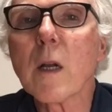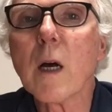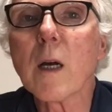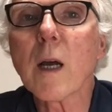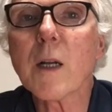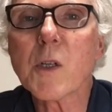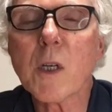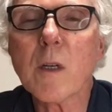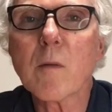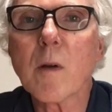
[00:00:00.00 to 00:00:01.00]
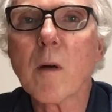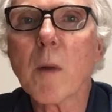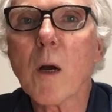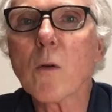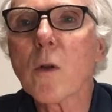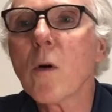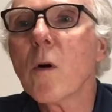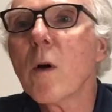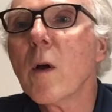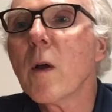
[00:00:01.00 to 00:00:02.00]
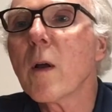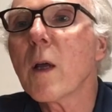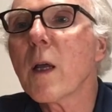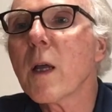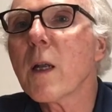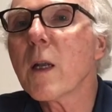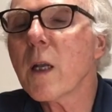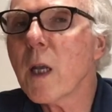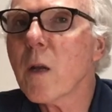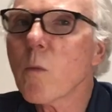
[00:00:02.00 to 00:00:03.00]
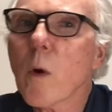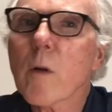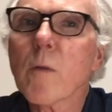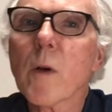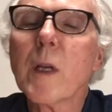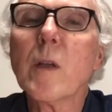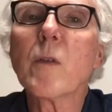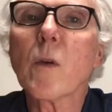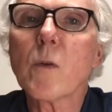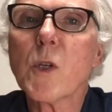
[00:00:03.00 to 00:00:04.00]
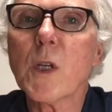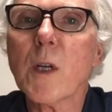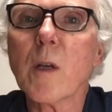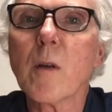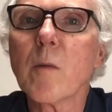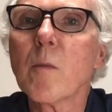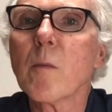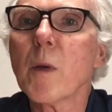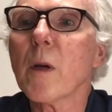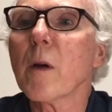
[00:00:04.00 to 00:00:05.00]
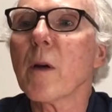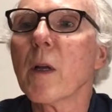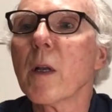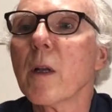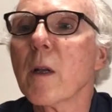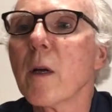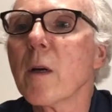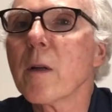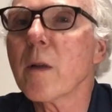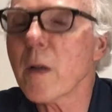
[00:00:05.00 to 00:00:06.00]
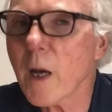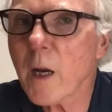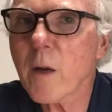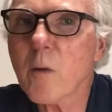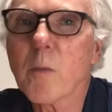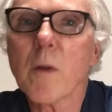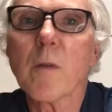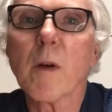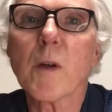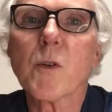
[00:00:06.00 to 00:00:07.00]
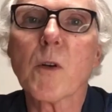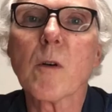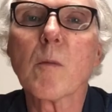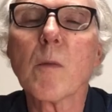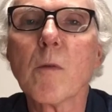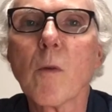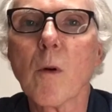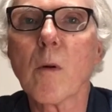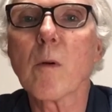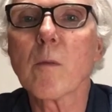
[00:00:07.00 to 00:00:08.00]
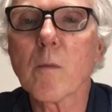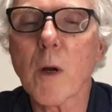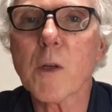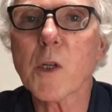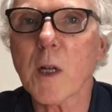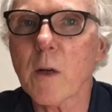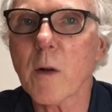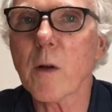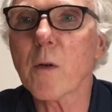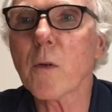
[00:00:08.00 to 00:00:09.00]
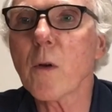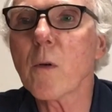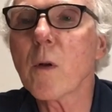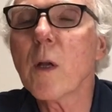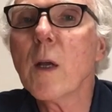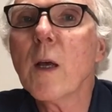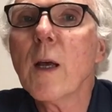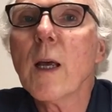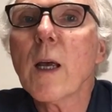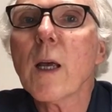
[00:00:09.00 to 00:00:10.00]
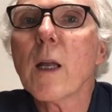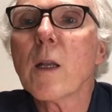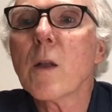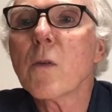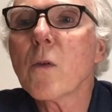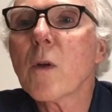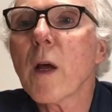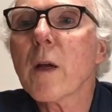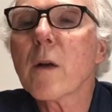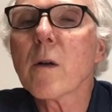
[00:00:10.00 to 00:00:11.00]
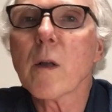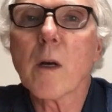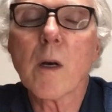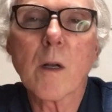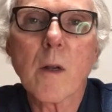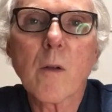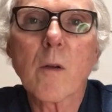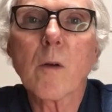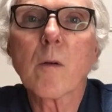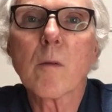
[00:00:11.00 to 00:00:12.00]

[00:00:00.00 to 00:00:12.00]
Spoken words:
Kachi Makoto, and he had worked for Kisoji Beer in Nagano Prefecture before branching out on his own. And he soon hired another